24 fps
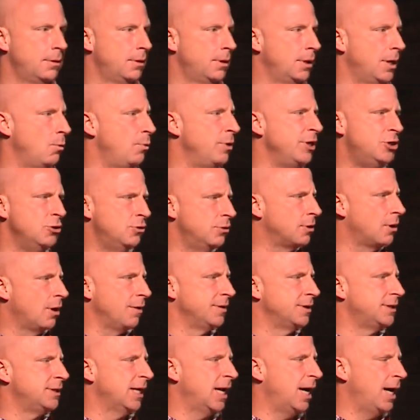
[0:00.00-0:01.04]
And we do it all
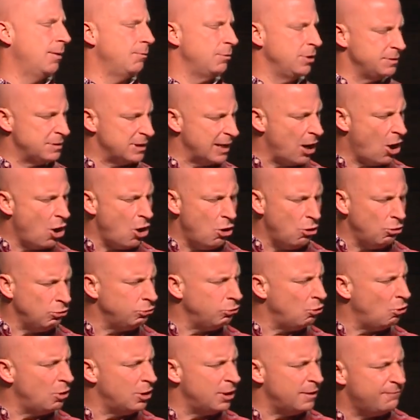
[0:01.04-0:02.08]
the time. We say, oh,
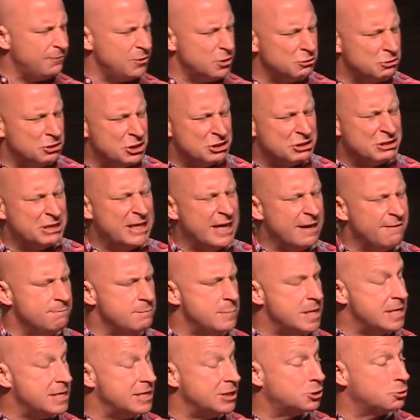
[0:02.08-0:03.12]
Lord, if you'll just give
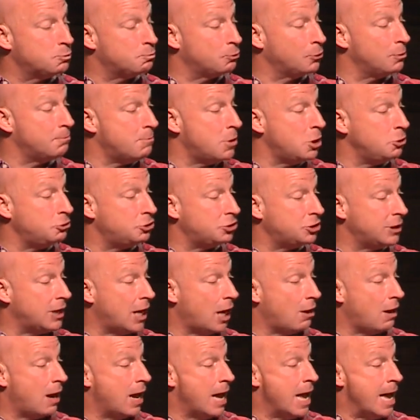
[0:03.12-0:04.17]
me this promotion,
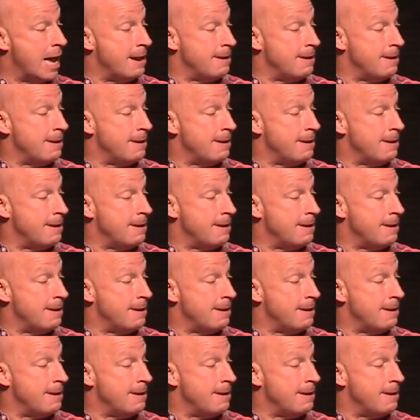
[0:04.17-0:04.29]
I'll